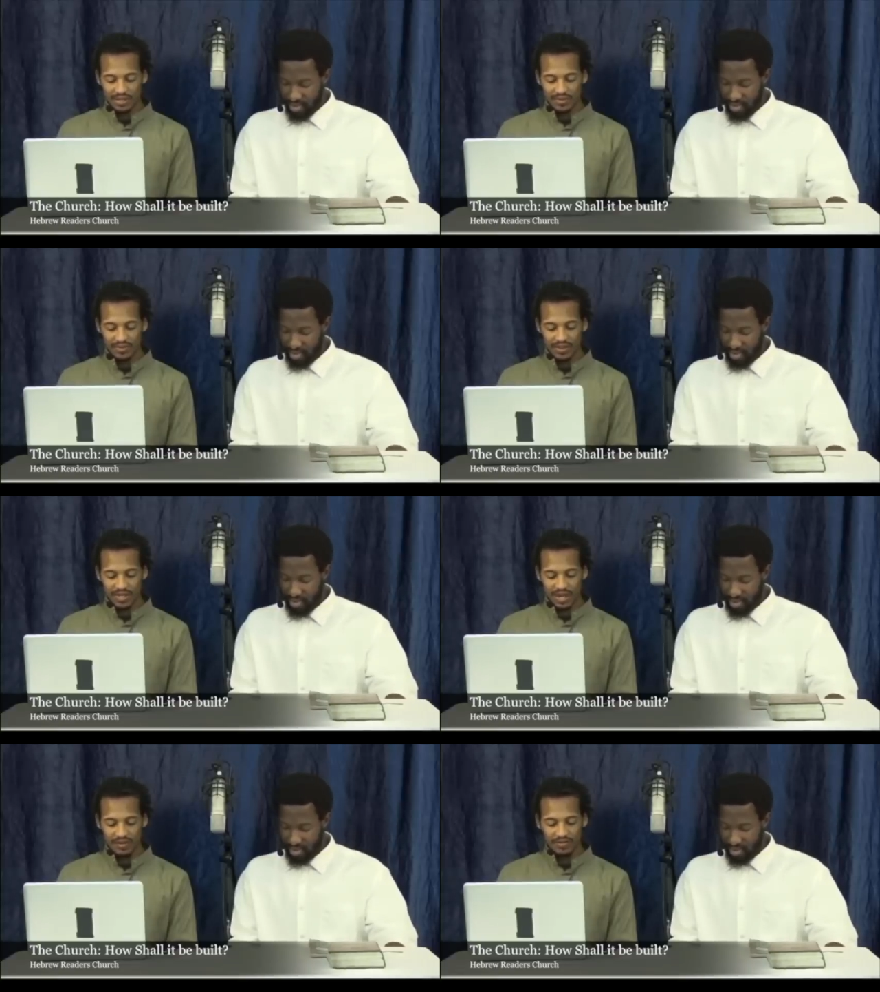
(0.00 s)
Speaker 1: to retire
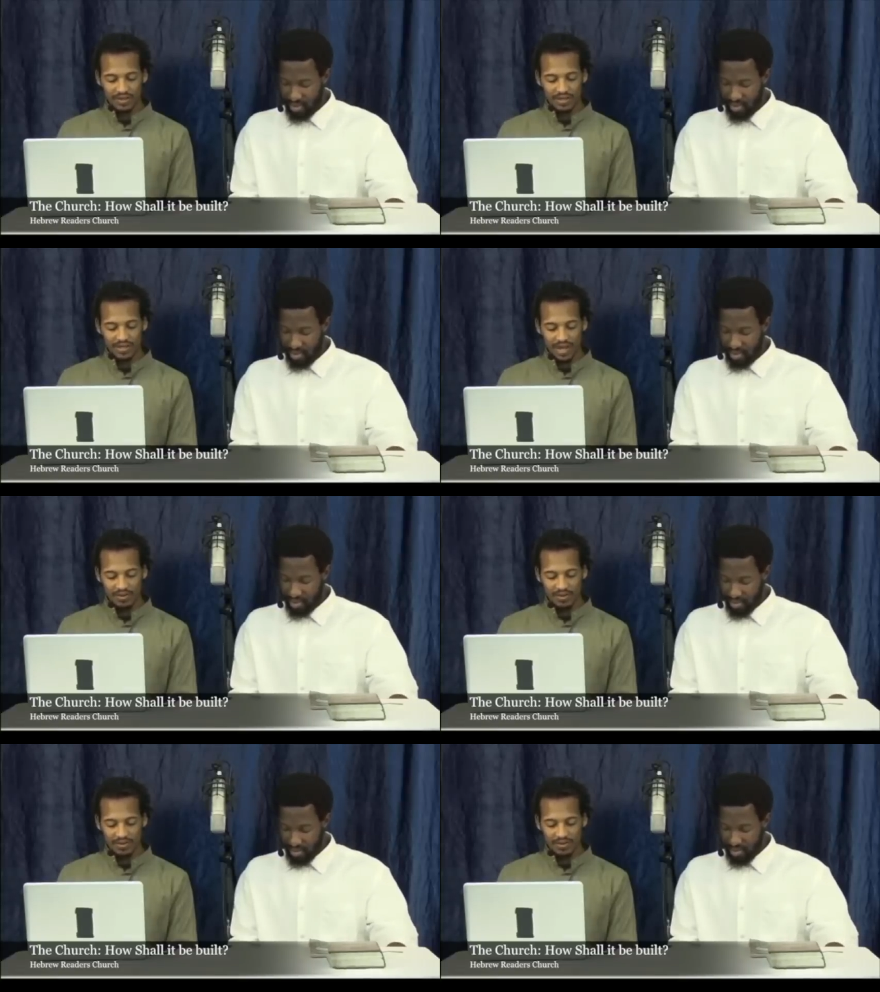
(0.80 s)
from the tower.
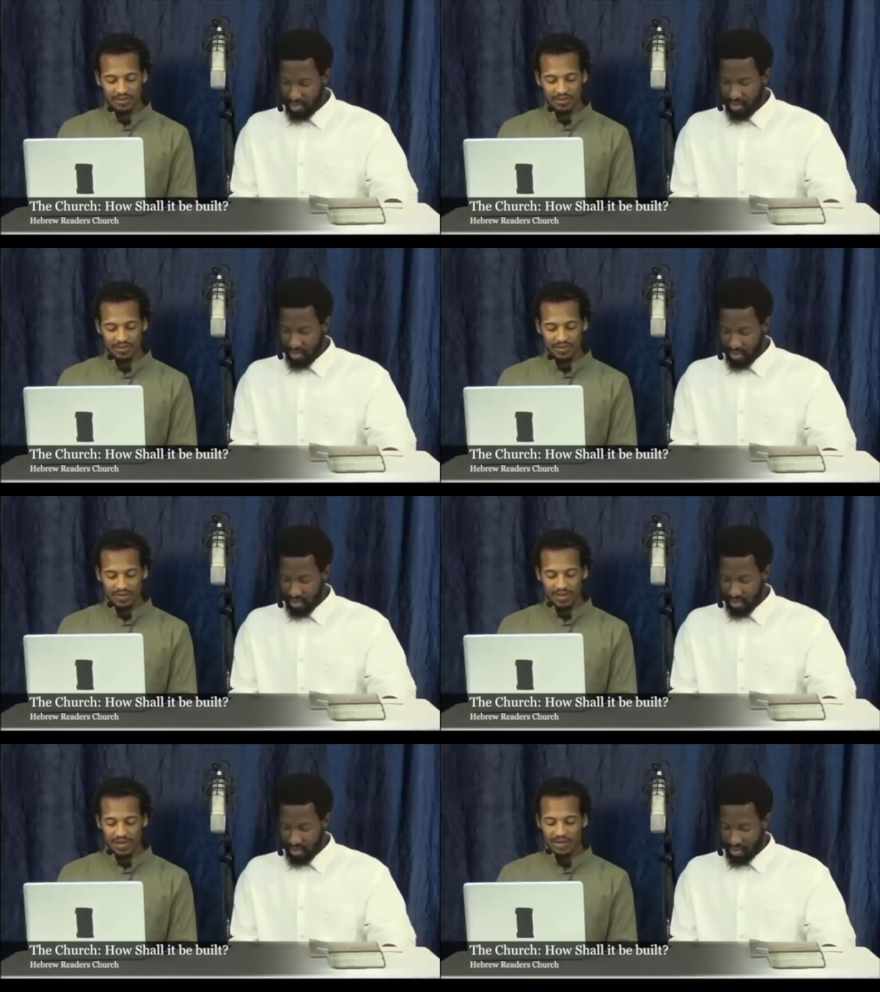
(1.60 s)

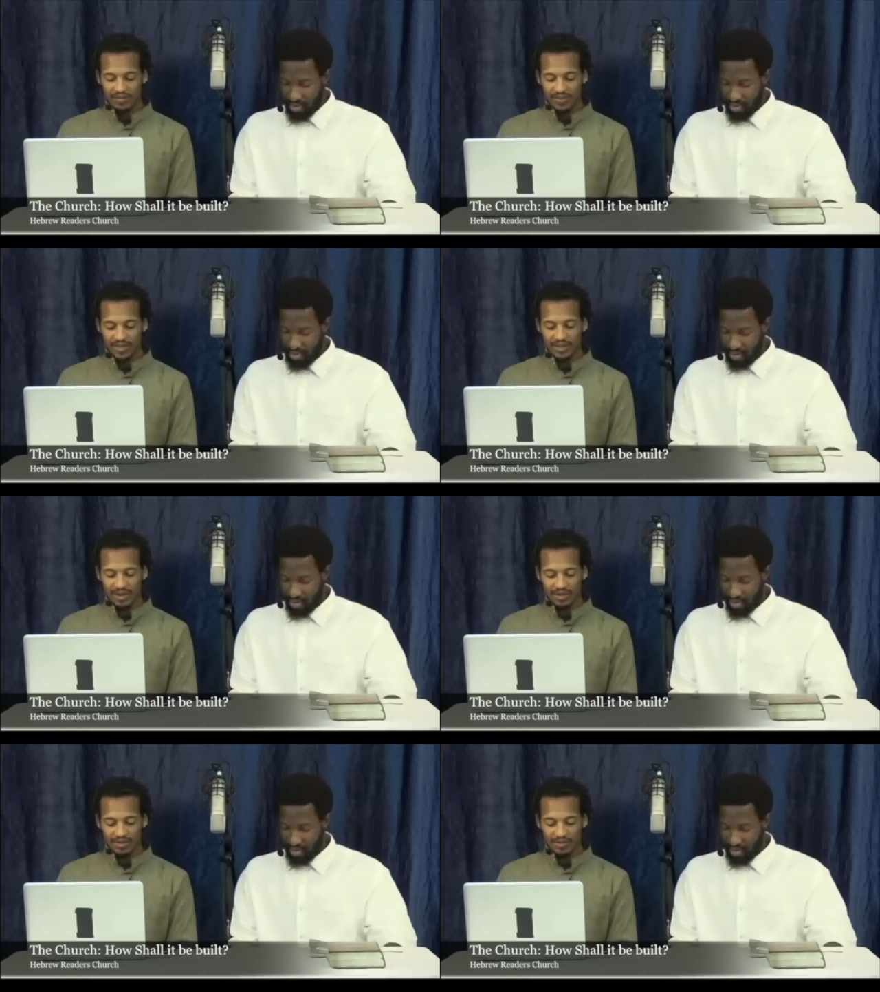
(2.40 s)
And
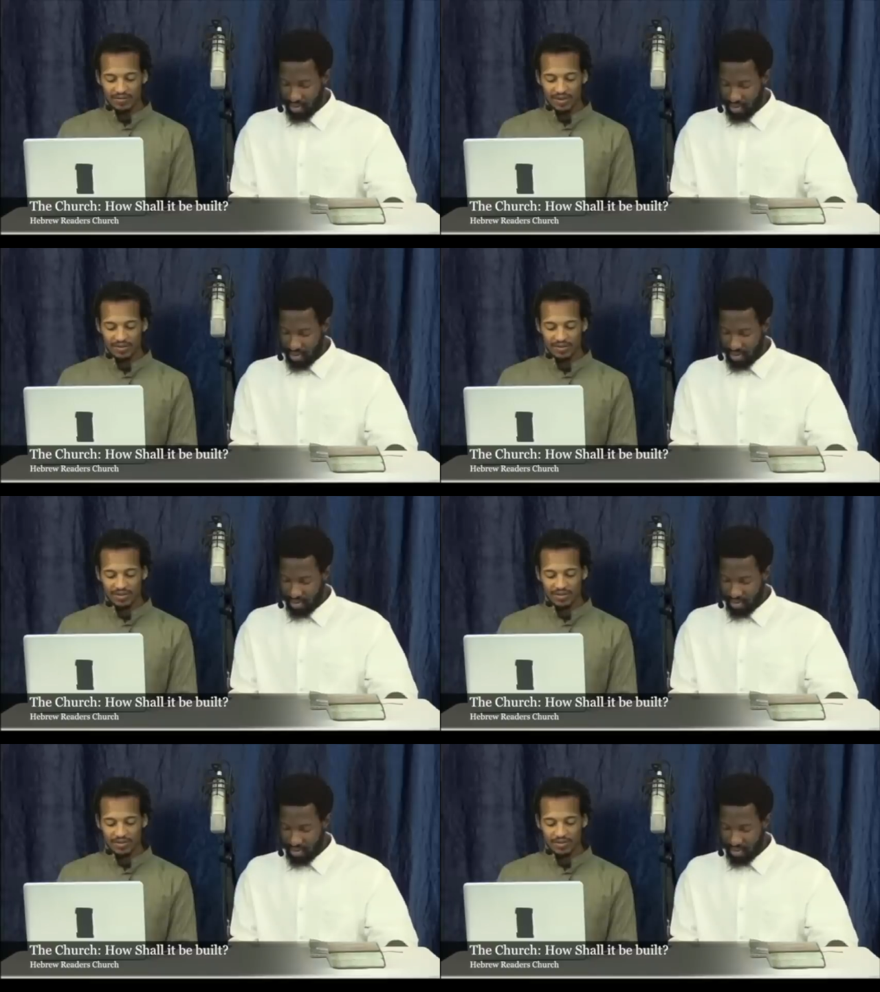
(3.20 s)
methought the virgins
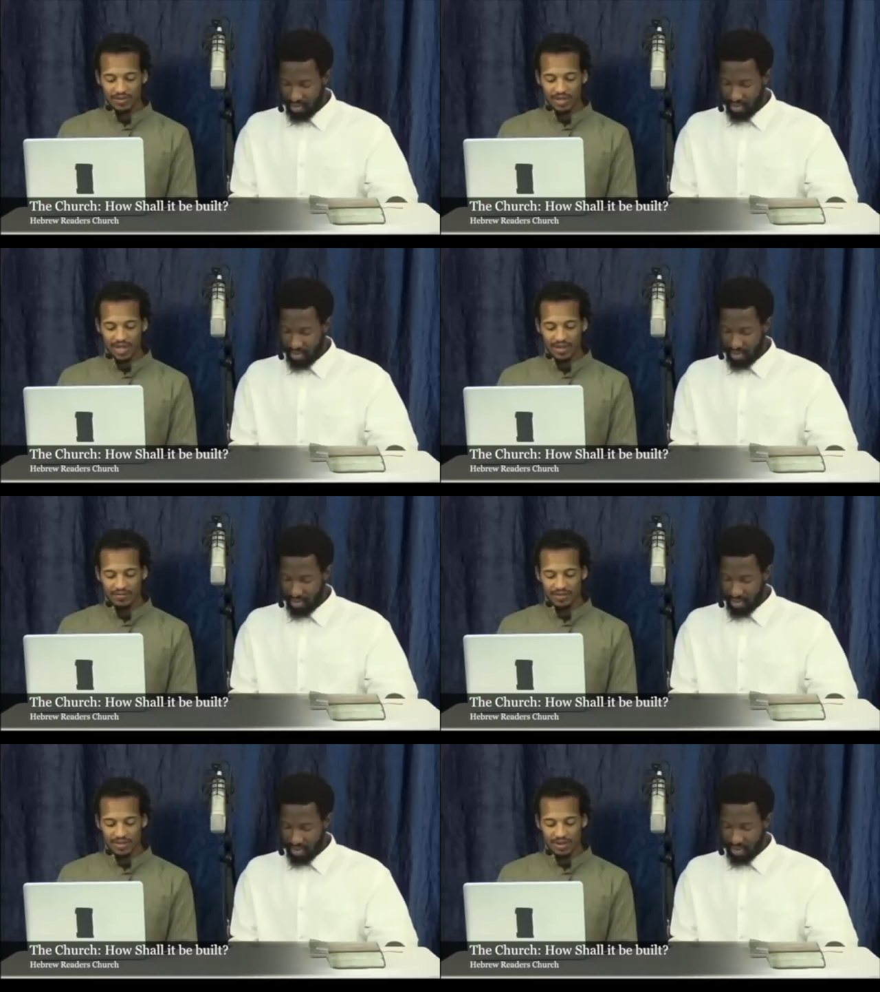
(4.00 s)
were left to
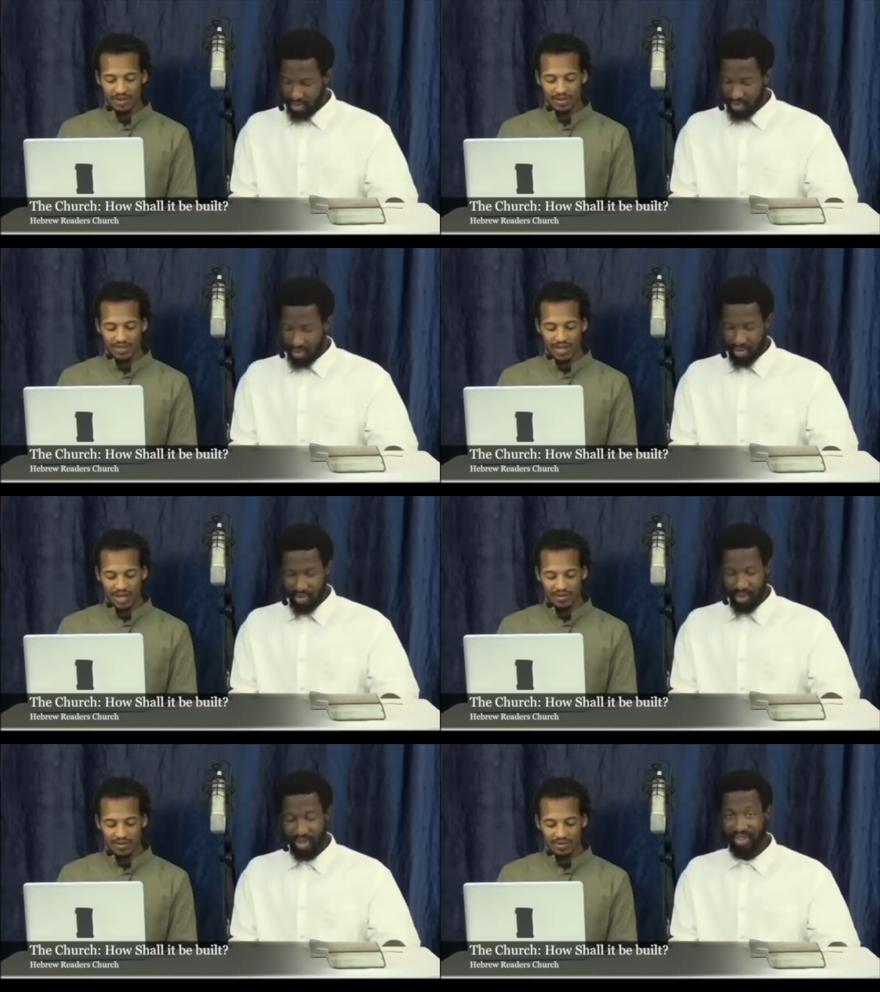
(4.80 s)
guard the tower.
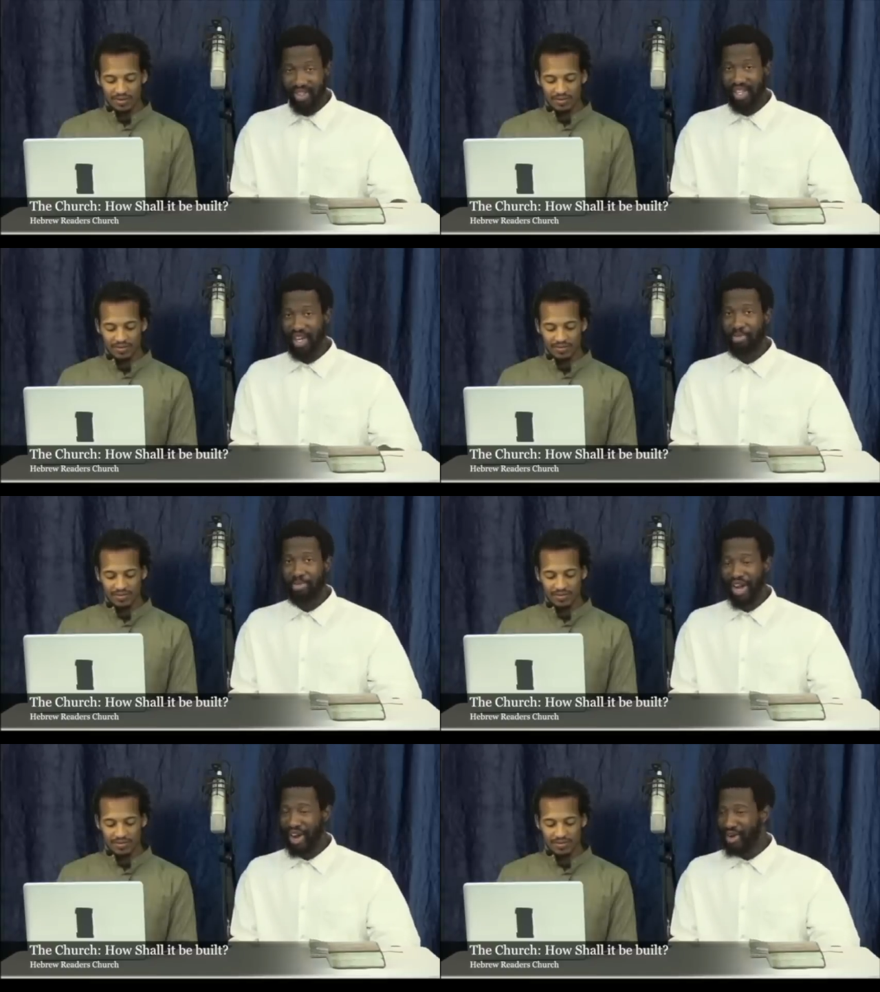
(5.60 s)
You see how
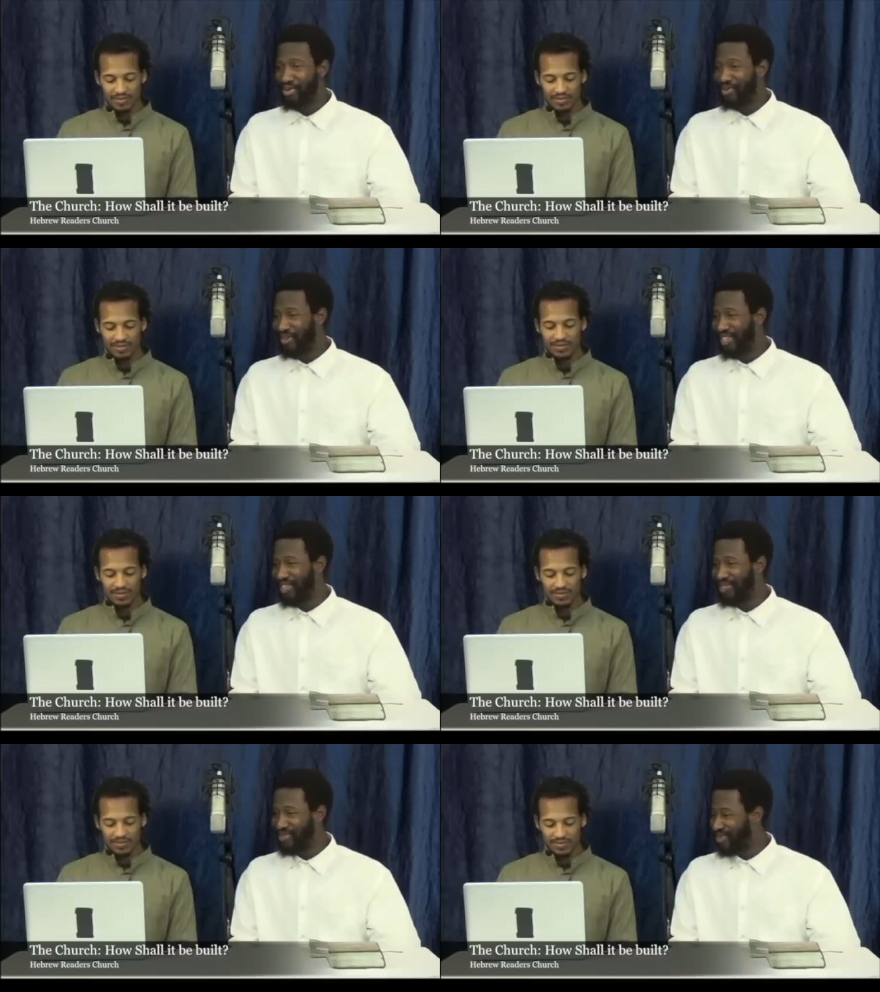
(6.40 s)
Speaker 2: powerful these
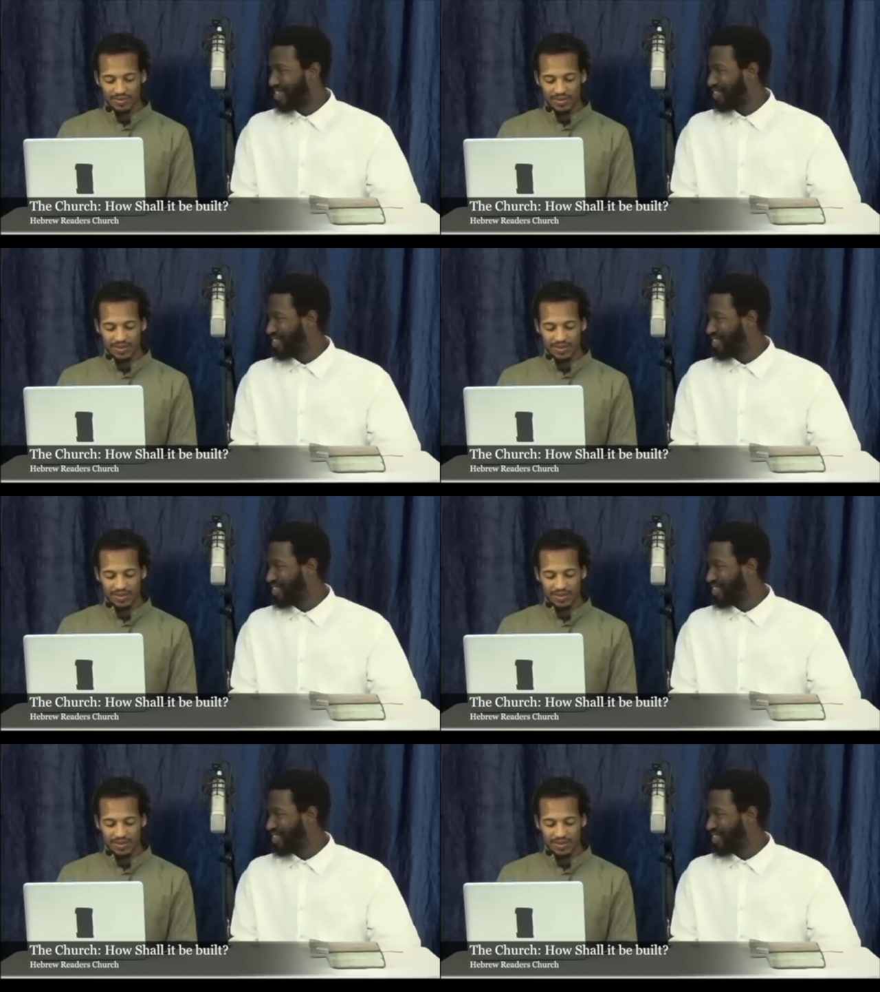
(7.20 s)
fruits right. of the